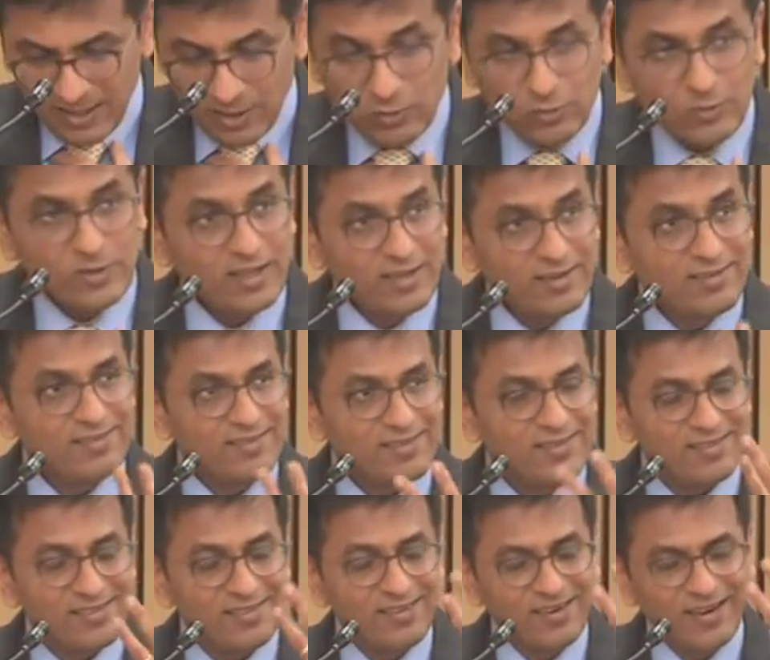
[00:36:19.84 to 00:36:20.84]
So there's
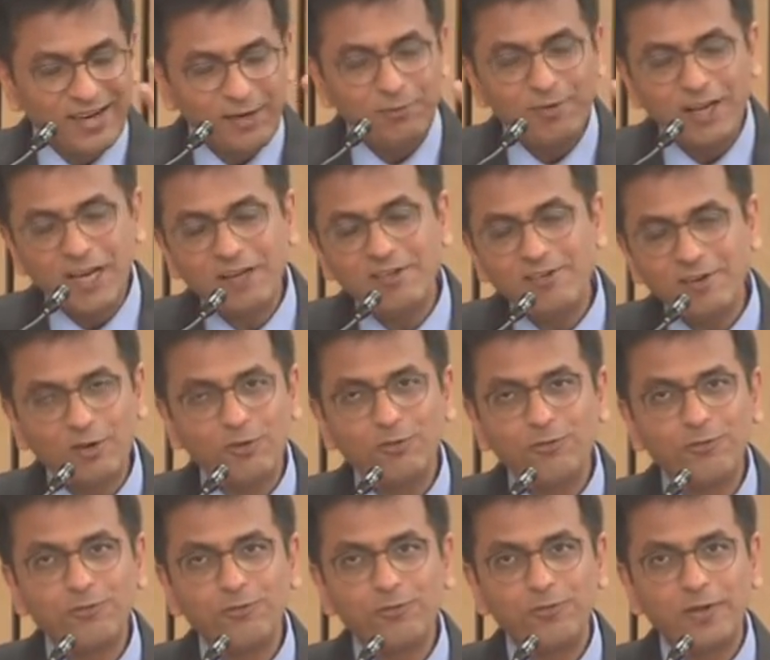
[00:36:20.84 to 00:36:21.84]
the grave danger
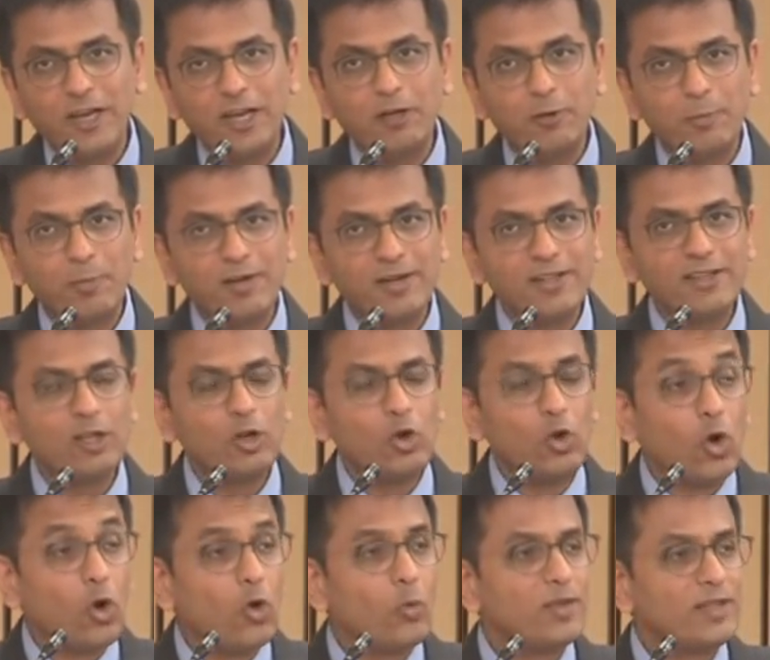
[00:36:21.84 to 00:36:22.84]
of interpreting the
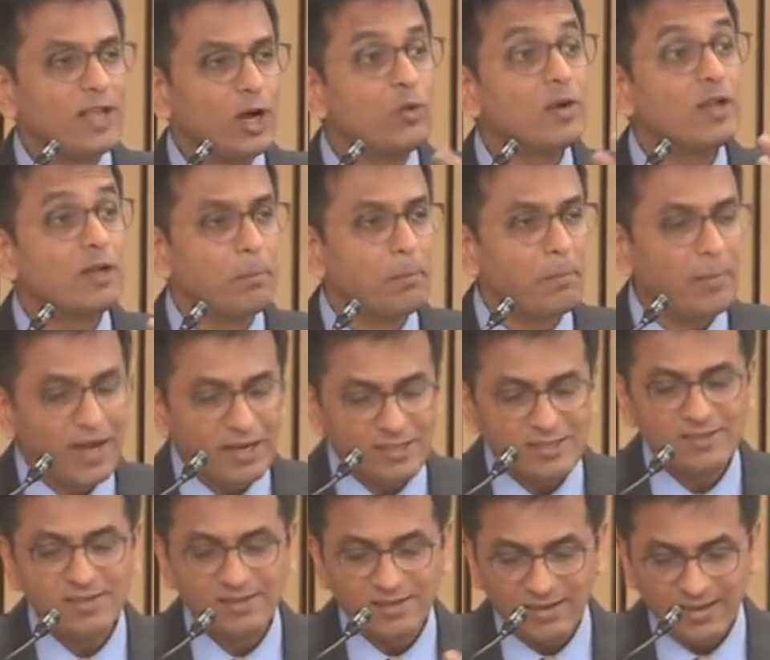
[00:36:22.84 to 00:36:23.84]
law without
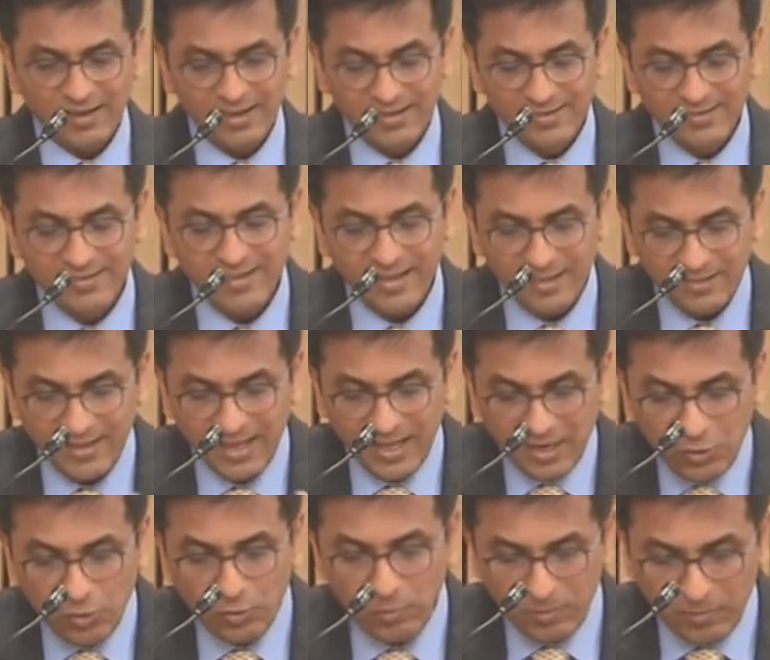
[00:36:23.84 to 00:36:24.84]
compassion is that
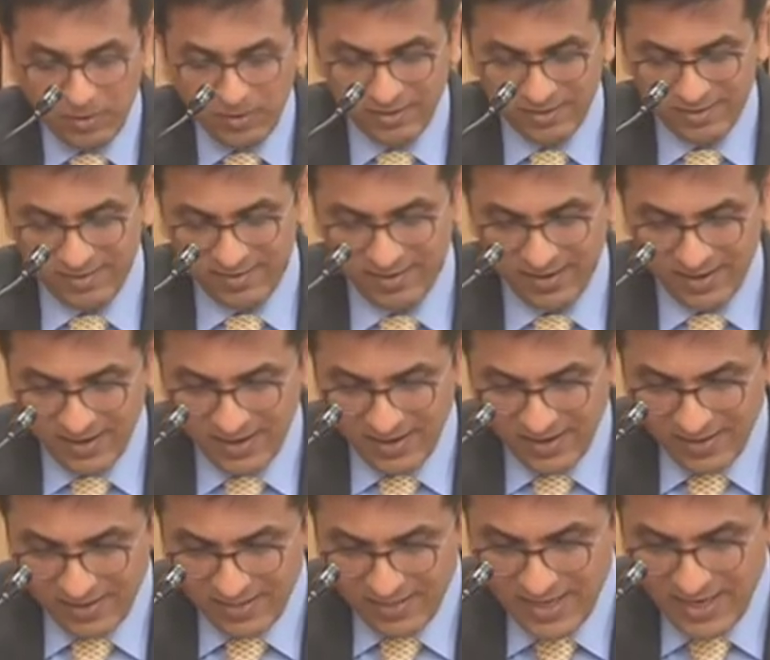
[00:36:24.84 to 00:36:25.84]
then you miss
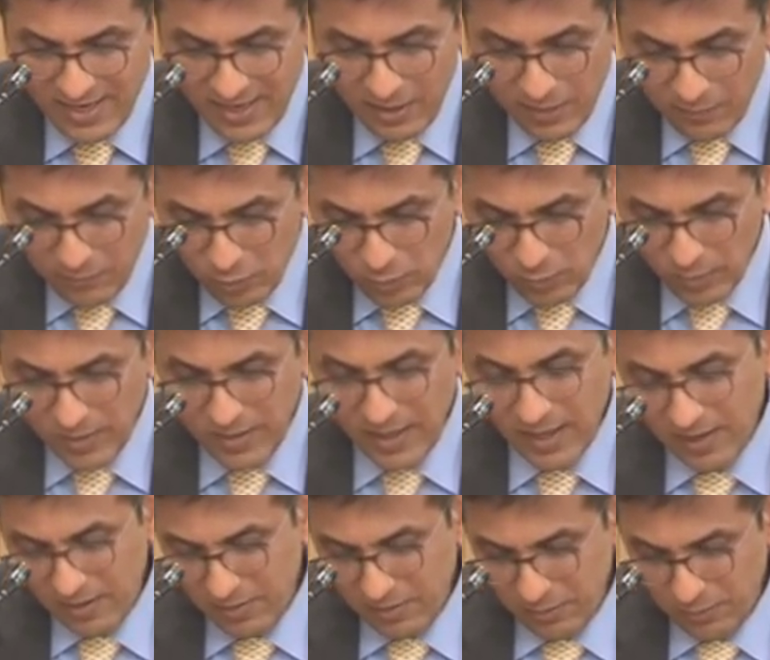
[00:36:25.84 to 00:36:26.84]
the individual
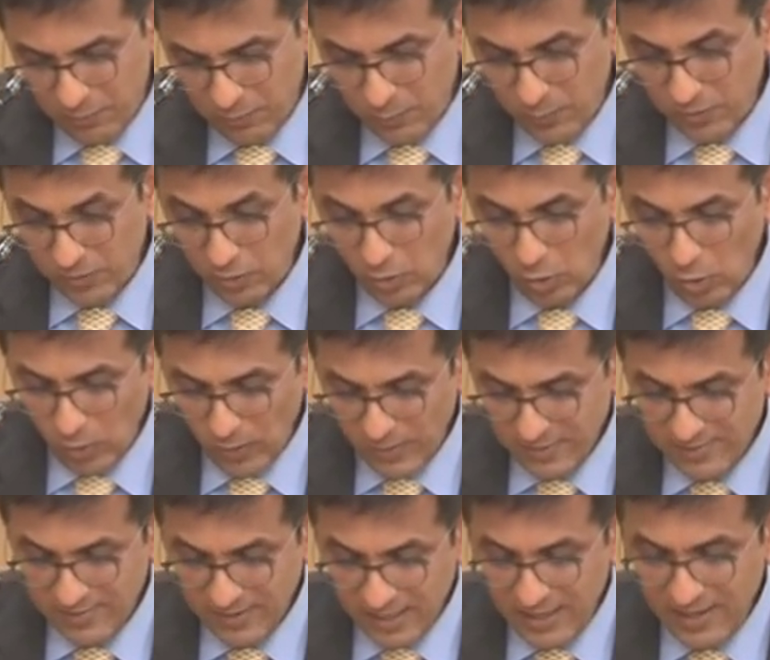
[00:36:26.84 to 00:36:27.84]
narrative which the law
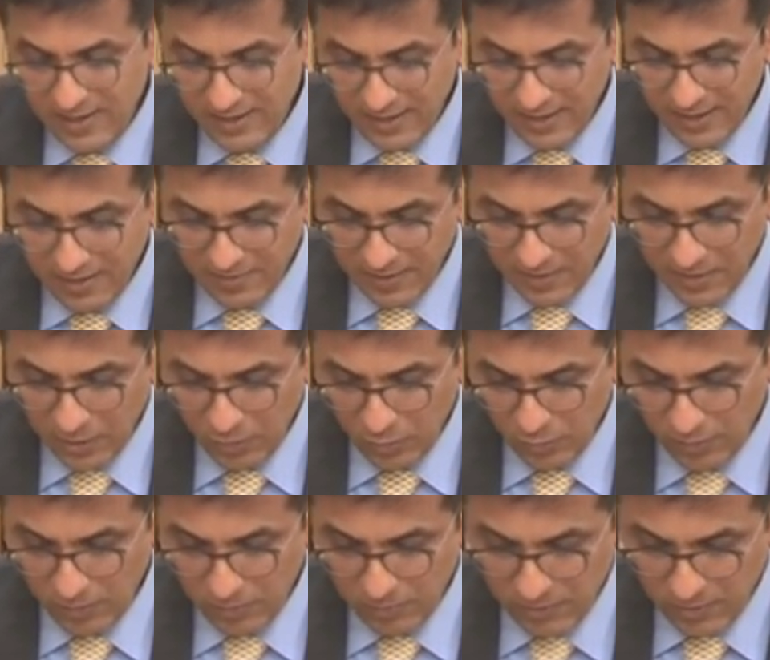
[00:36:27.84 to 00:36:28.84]
is really intended
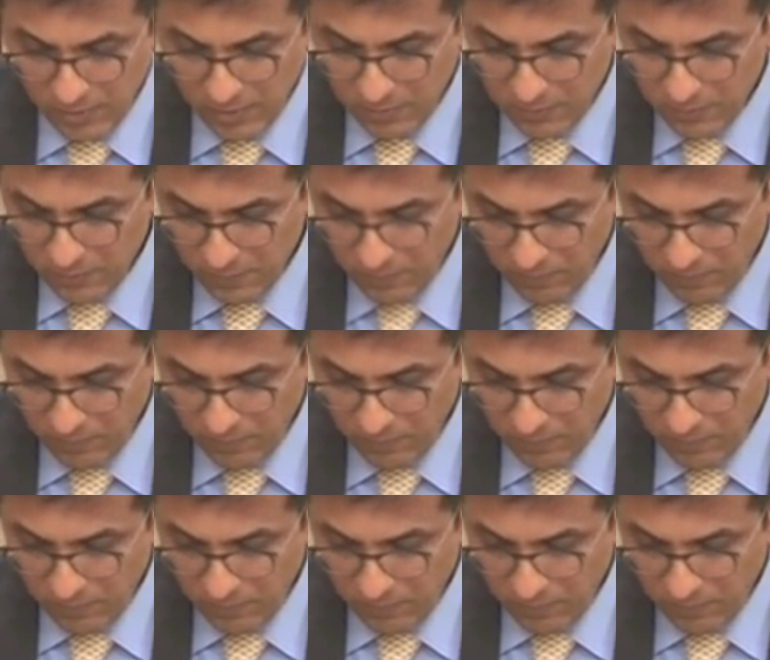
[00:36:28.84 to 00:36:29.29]
to subserve.